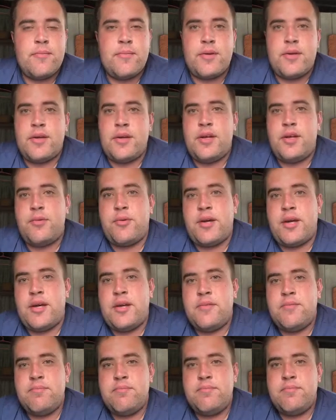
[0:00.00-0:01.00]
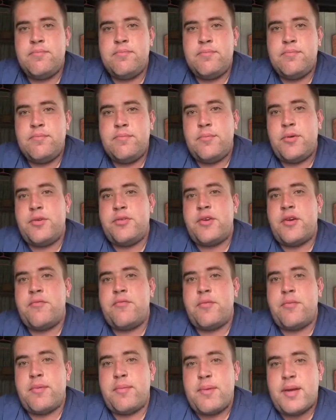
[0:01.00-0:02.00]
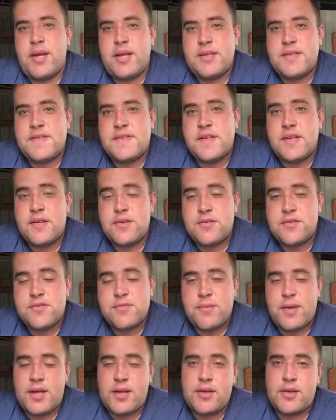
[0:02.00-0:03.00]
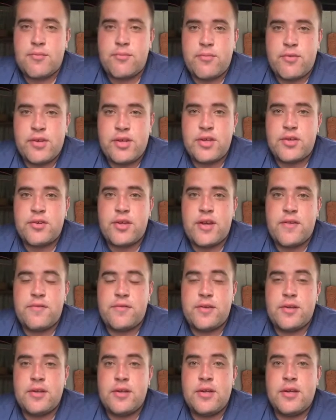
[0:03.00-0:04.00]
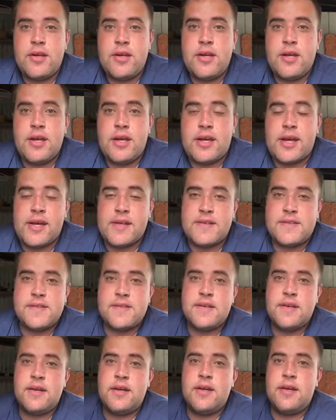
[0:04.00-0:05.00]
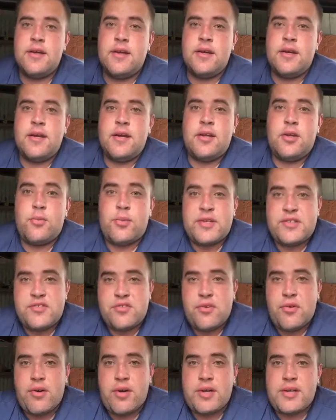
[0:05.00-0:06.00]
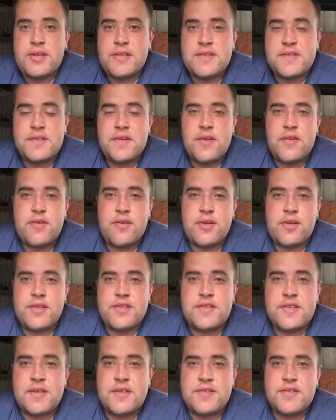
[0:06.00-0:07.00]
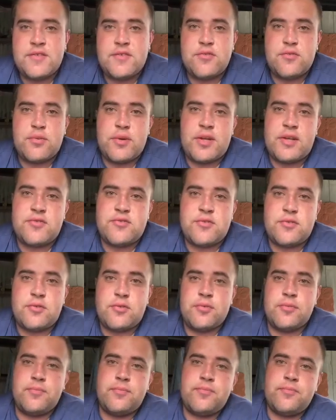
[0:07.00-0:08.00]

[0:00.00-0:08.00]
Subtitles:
But anyway, well done from the Manly Seagulls, making a really good effort against the West Tigers, 36-22.